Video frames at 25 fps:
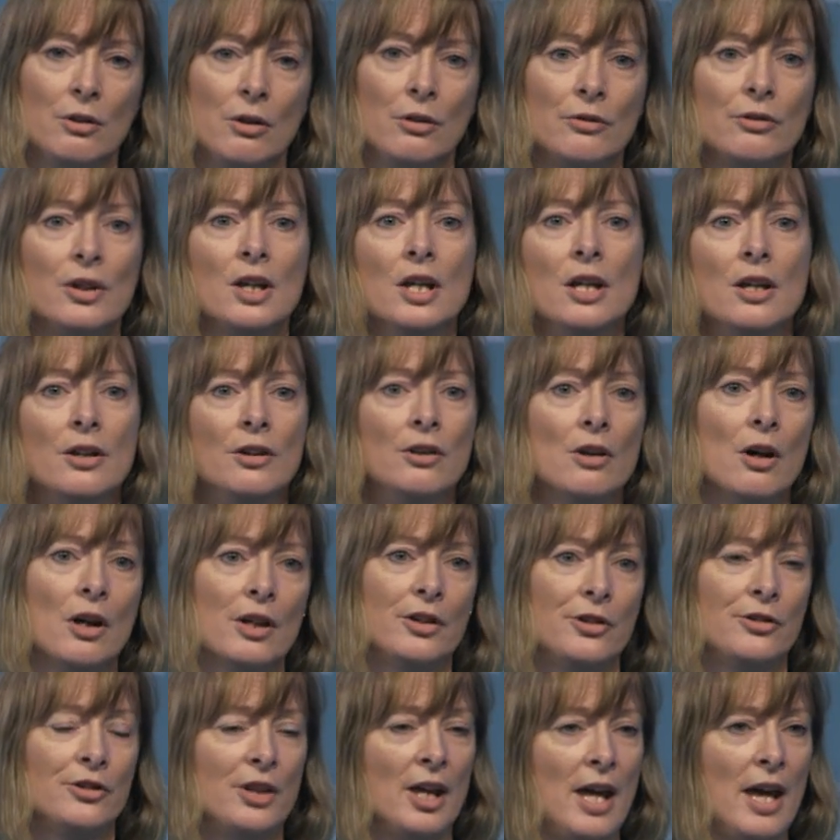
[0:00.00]
of
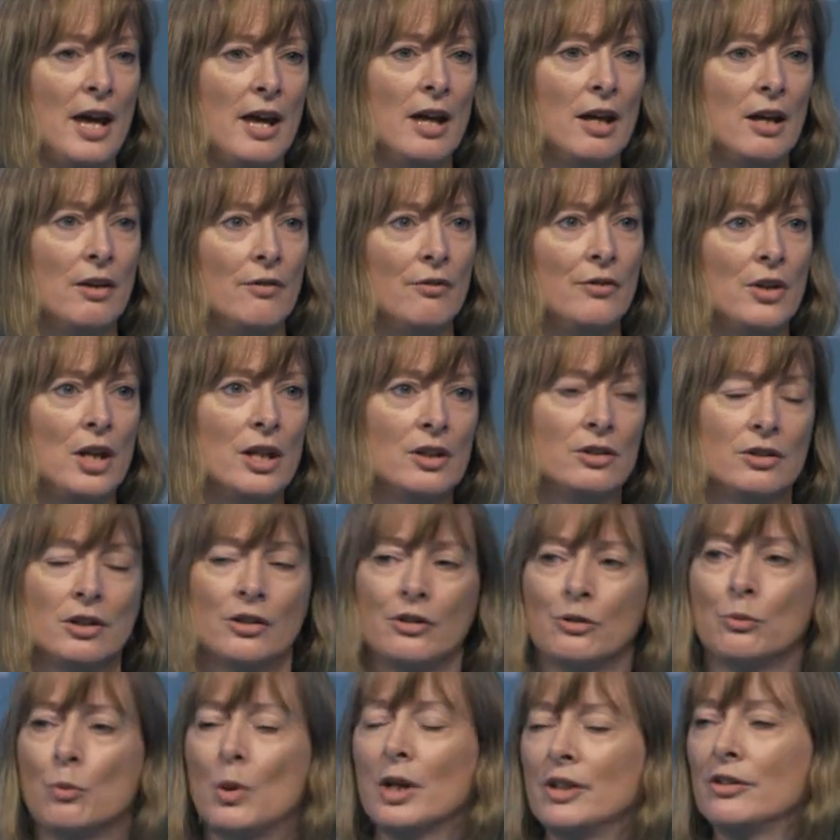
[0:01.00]
nice to have that
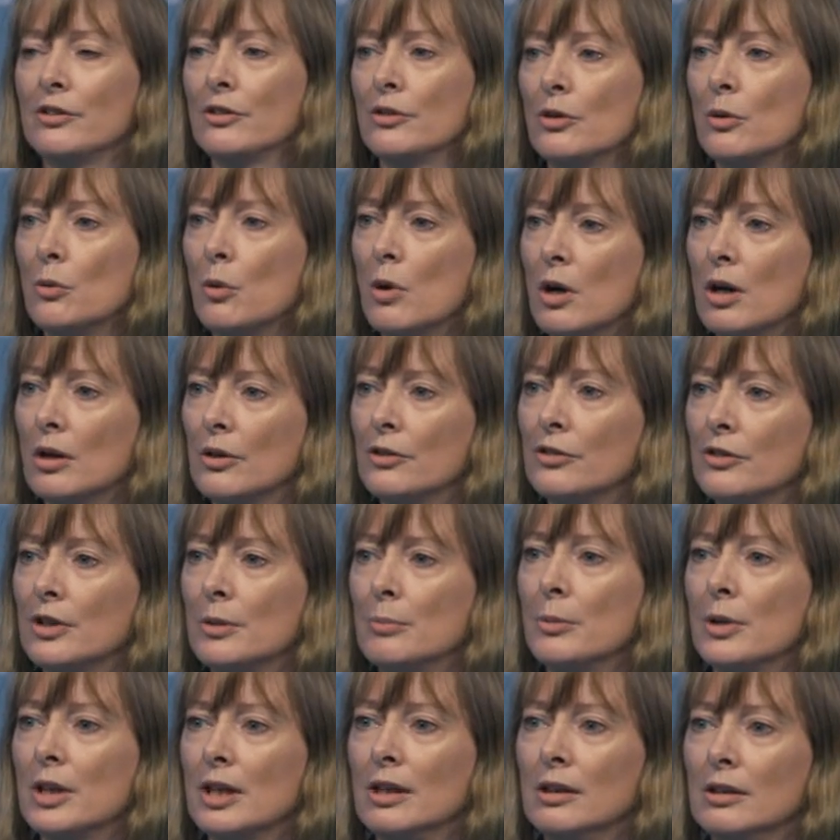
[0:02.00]
just once in a while
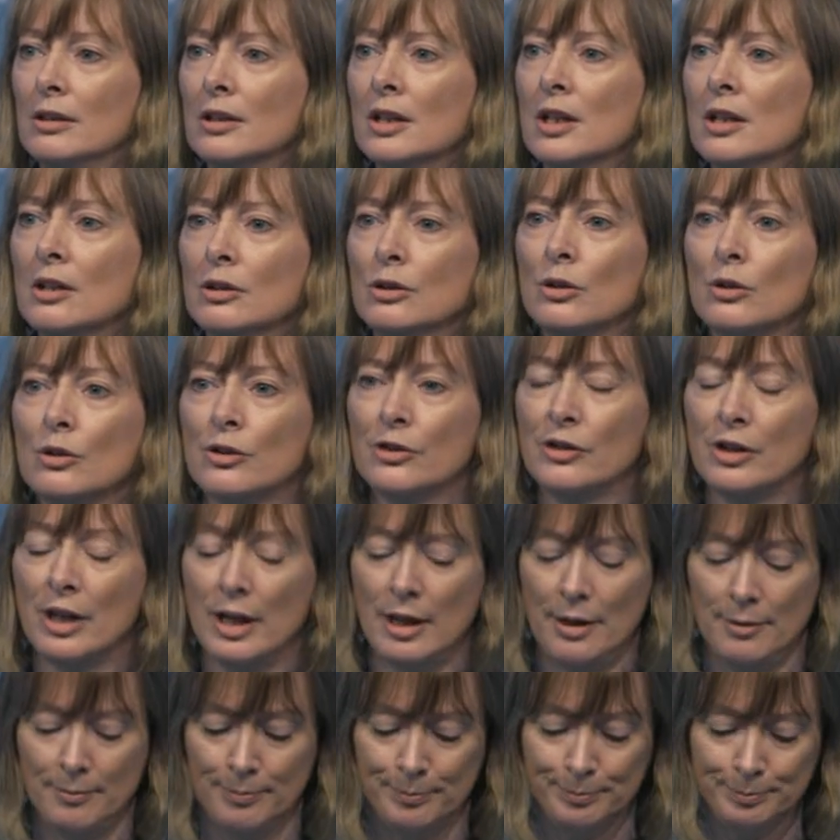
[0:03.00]
somebody looks
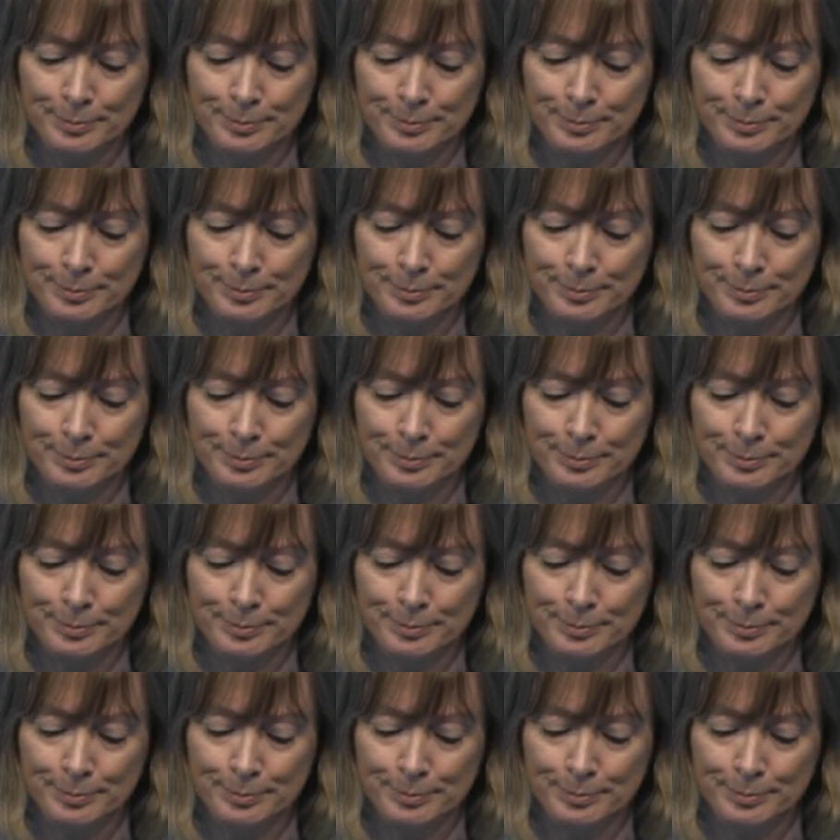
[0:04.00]
at.